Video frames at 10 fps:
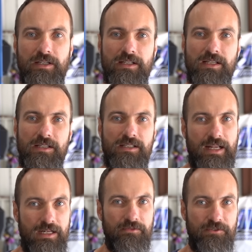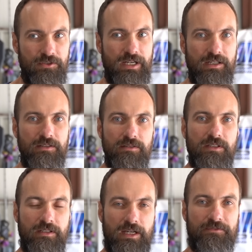It's a stand FuelTech
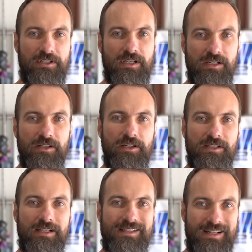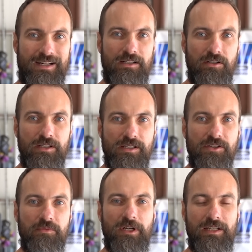F T six hundred is a standalone
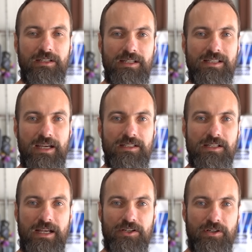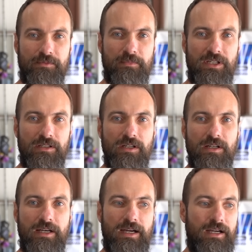issue, but in this case it's actually being
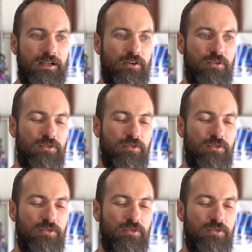uh,